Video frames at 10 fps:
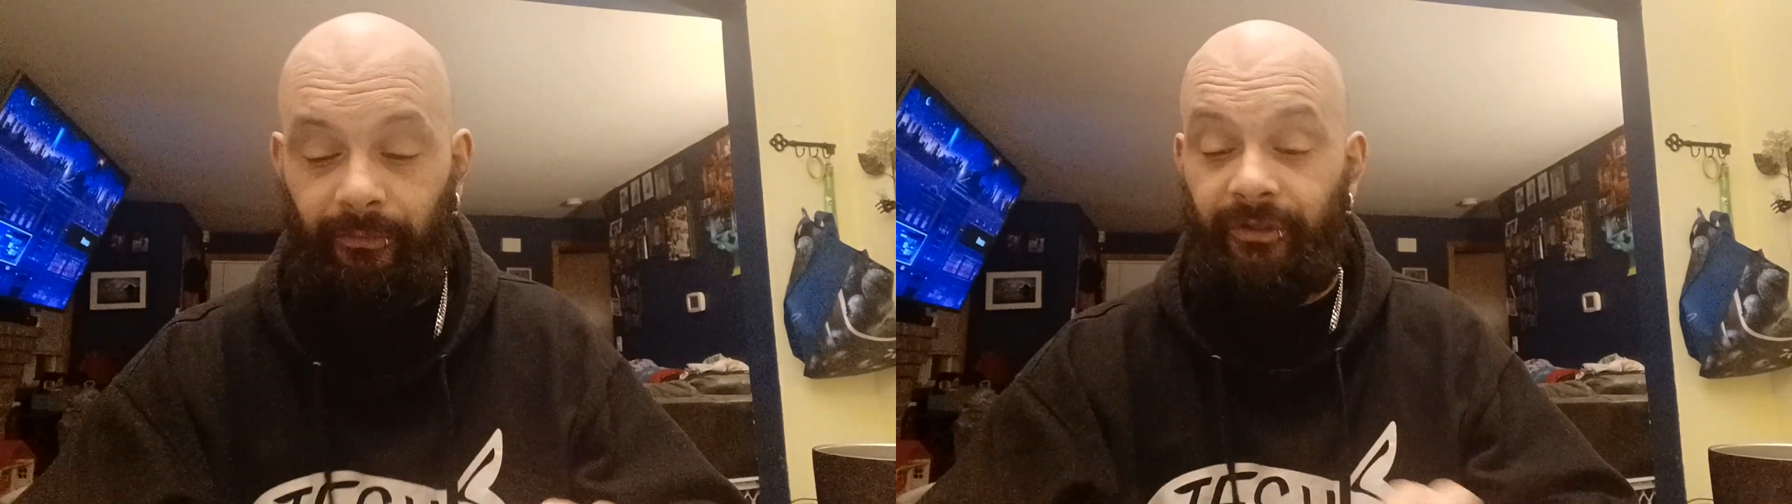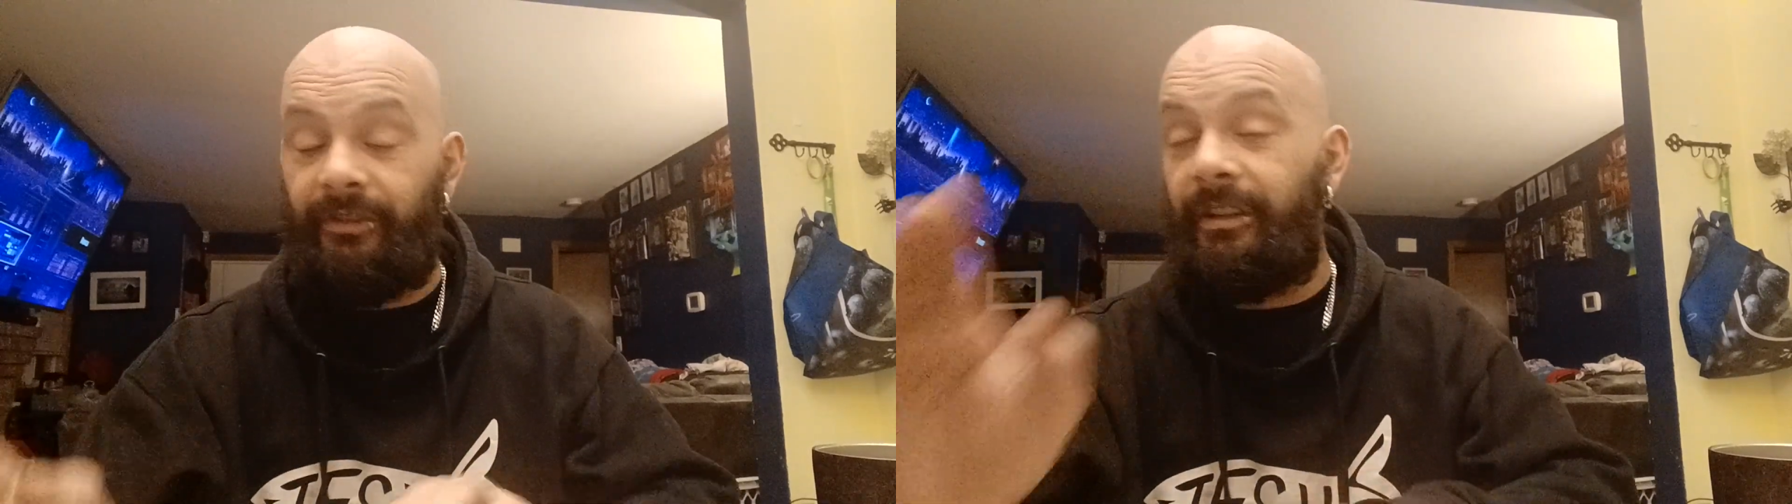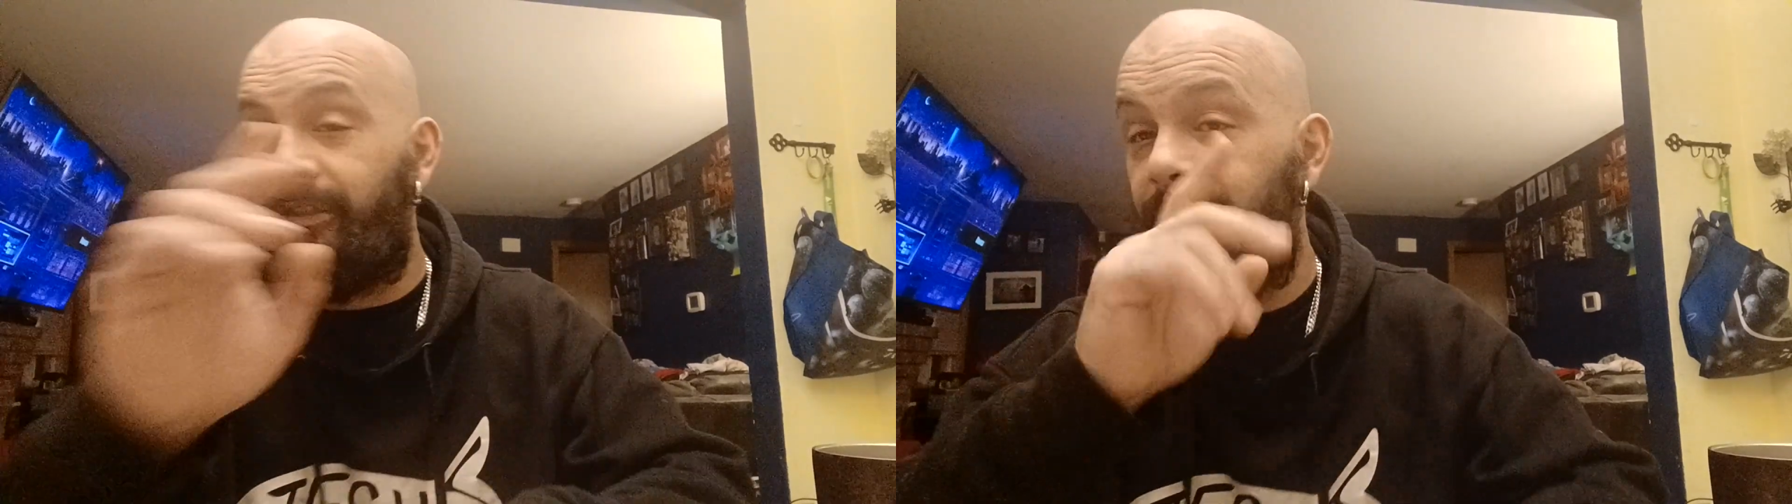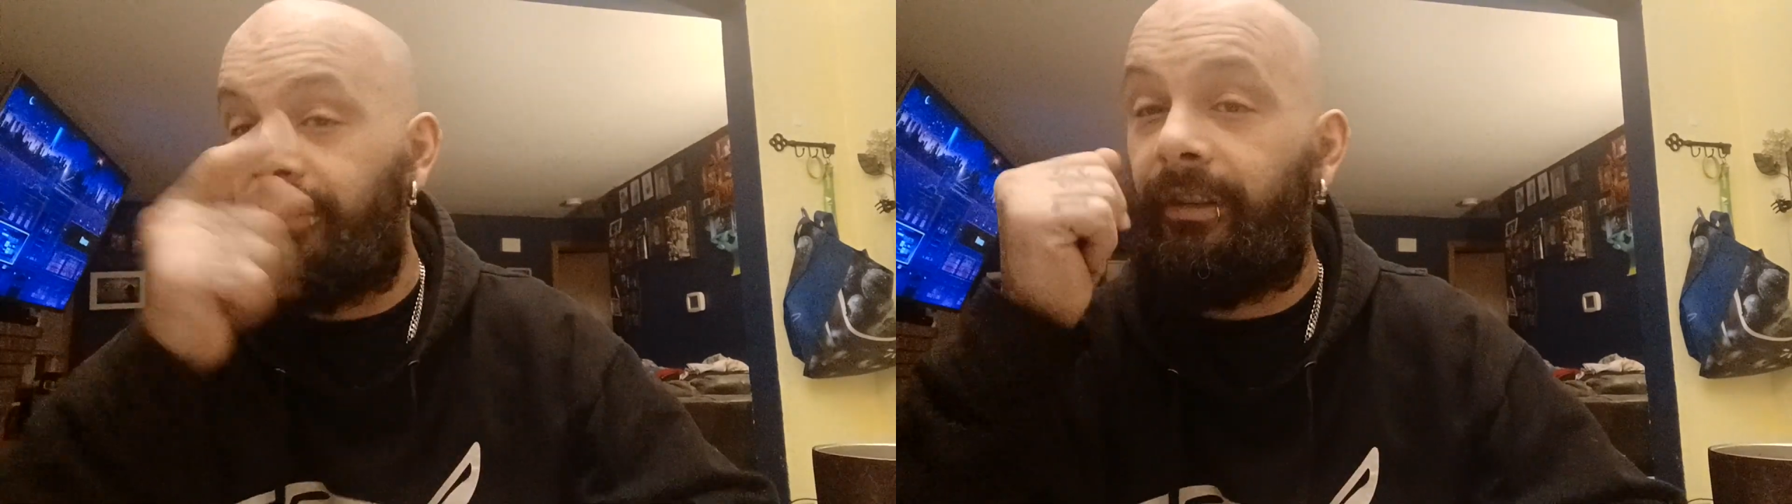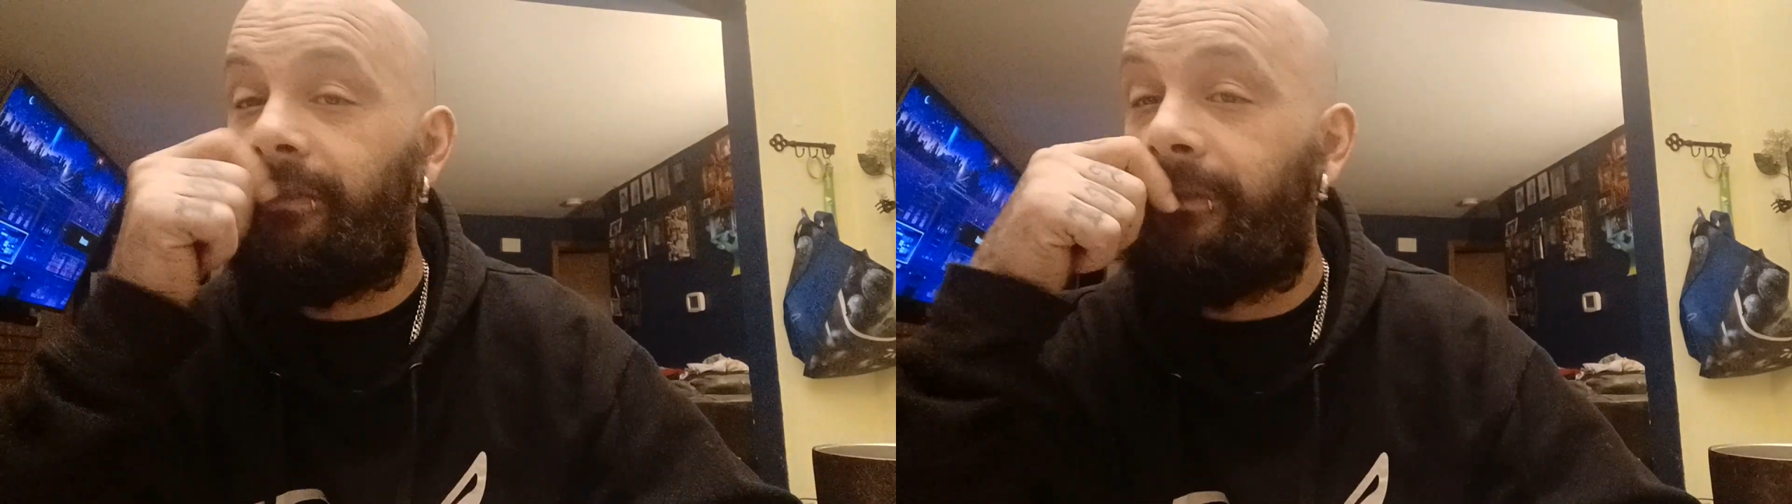which is actually
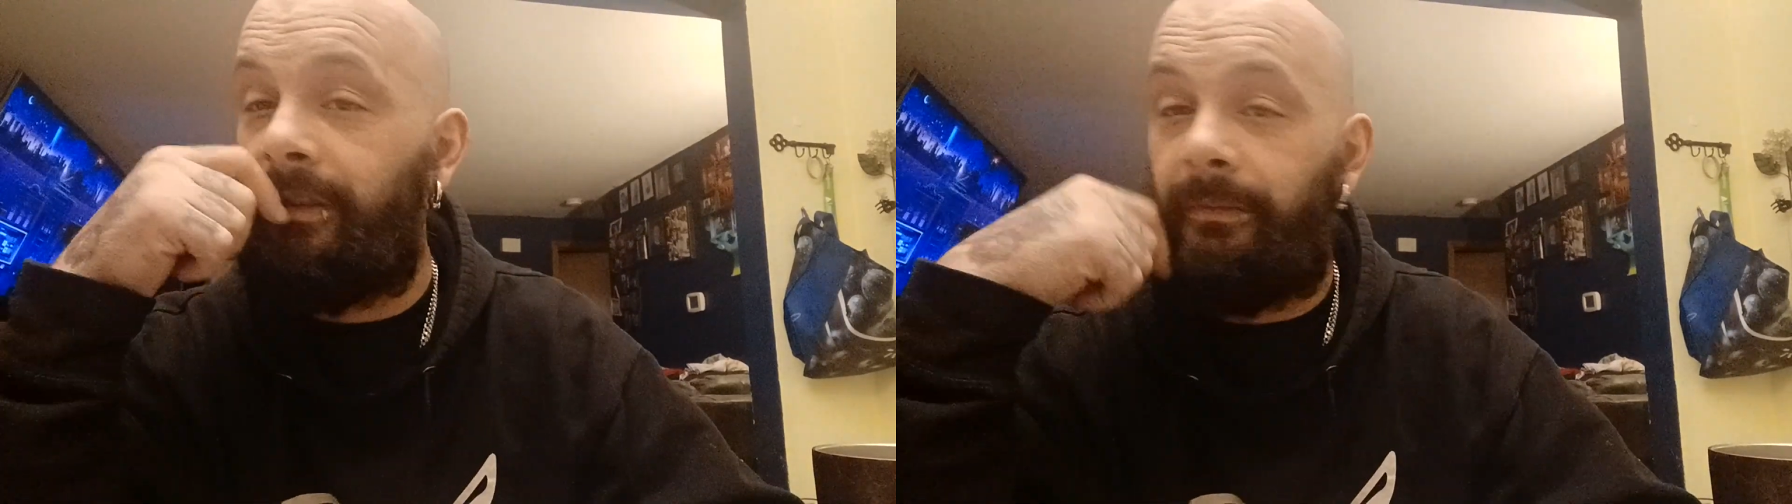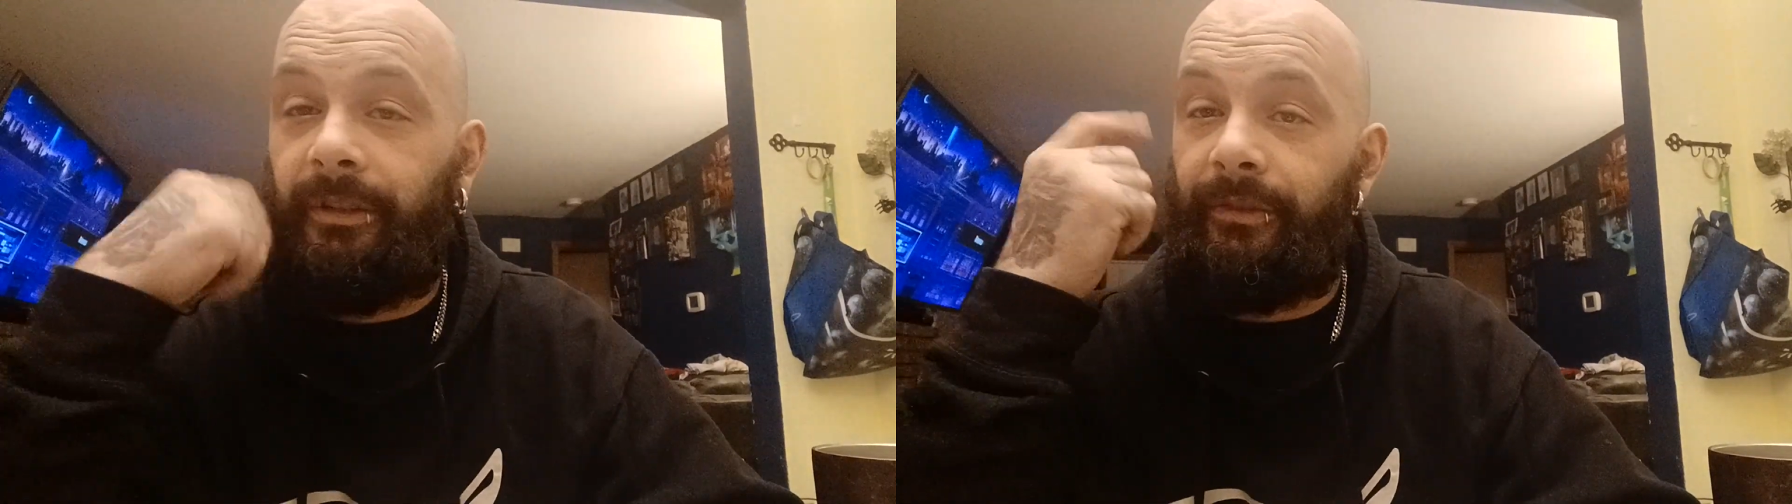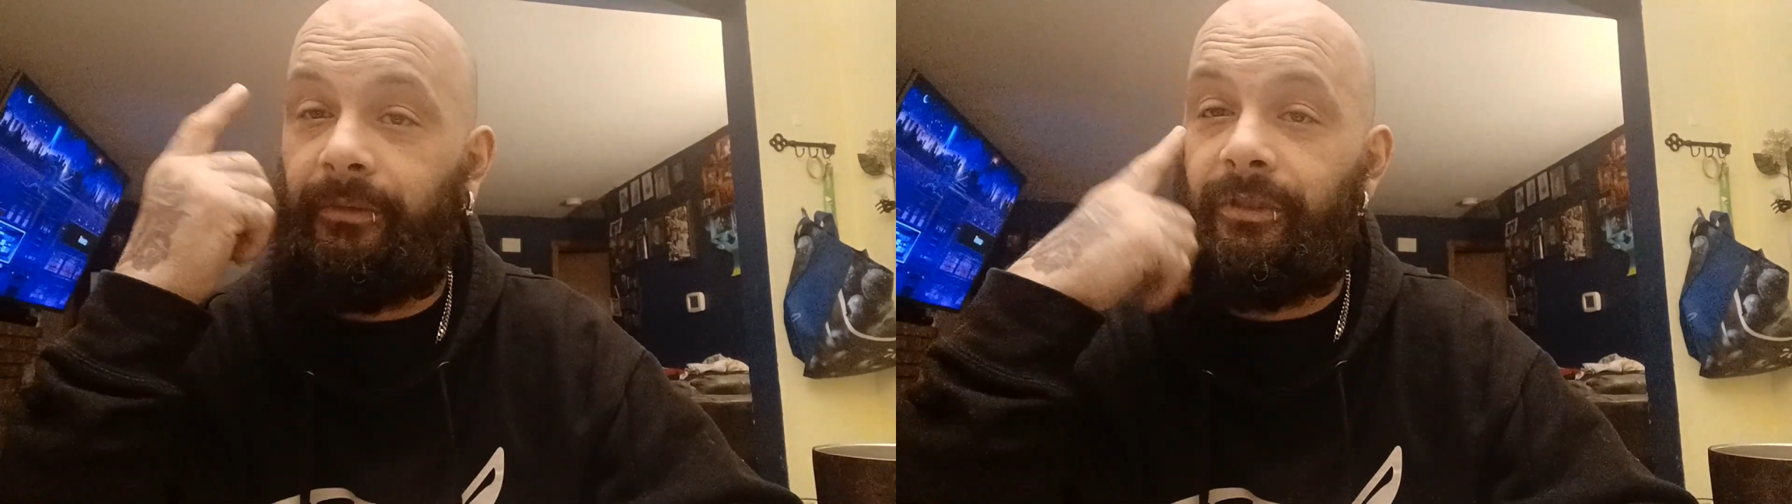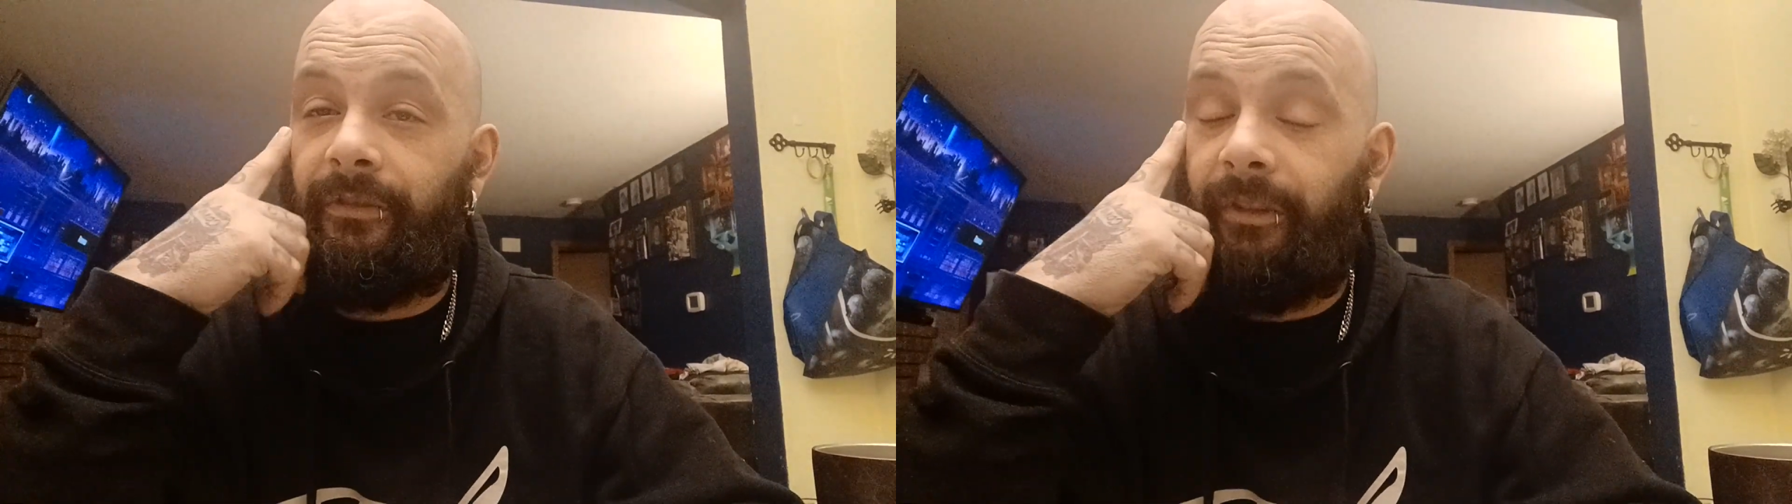kind of funny because when you